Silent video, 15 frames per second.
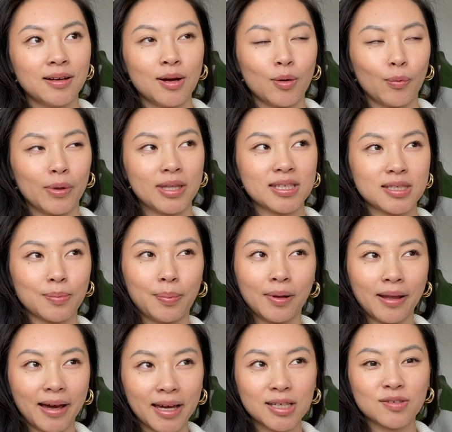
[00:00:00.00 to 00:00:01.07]
with
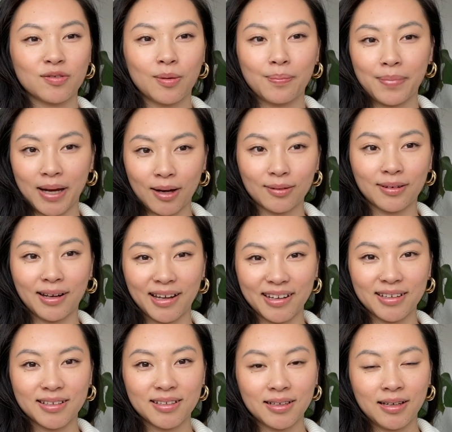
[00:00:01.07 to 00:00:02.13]
supplies from Poundland.